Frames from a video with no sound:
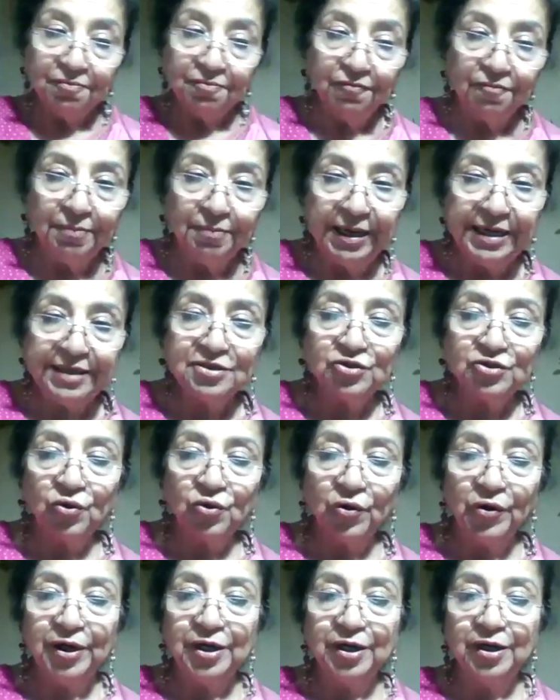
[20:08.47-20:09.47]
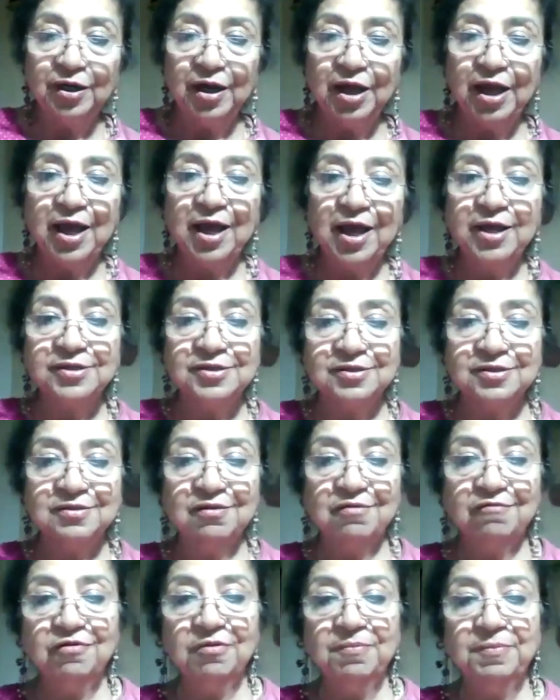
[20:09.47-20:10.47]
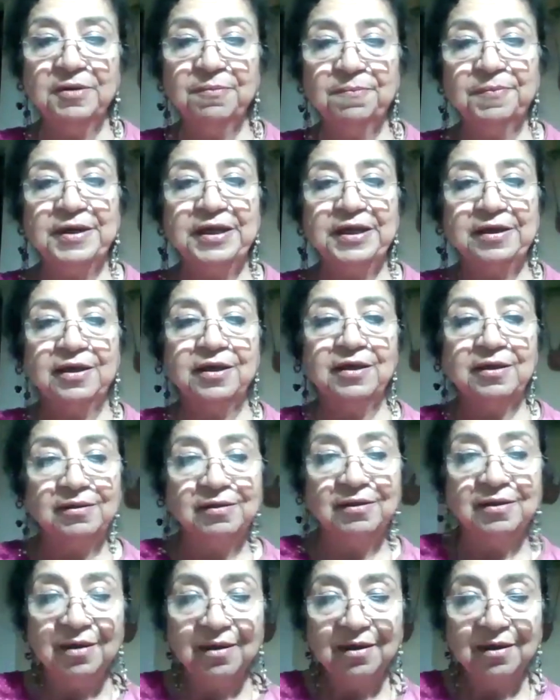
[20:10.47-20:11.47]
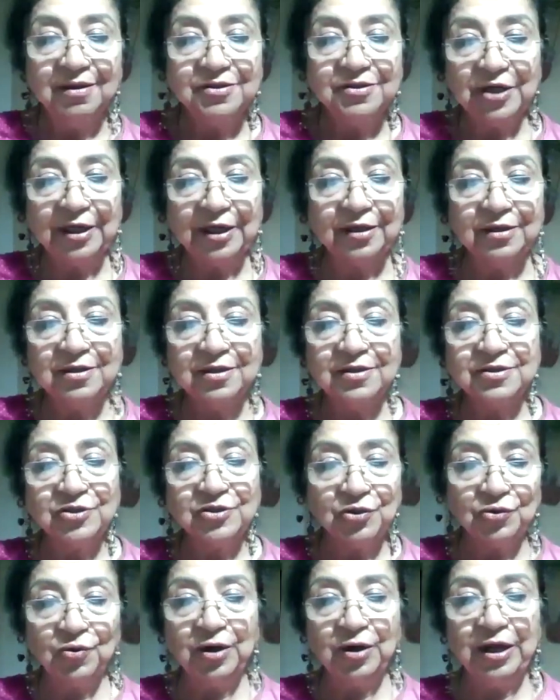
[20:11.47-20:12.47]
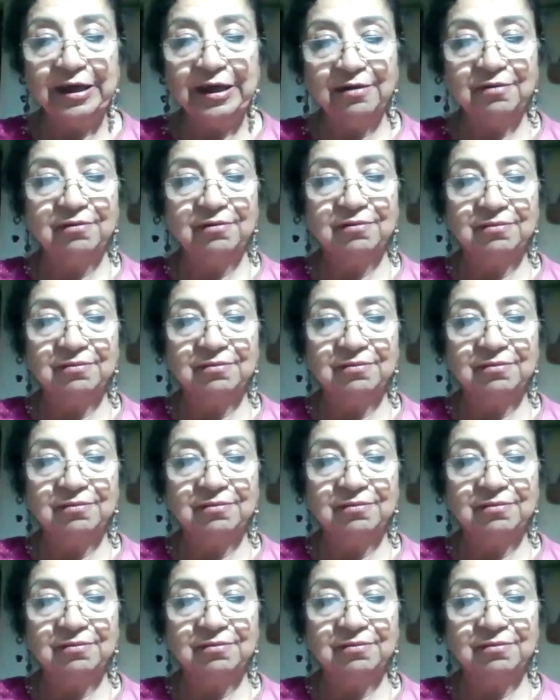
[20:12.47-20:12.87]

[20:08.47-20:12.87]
Men saw it as women breaking shackles, you know, like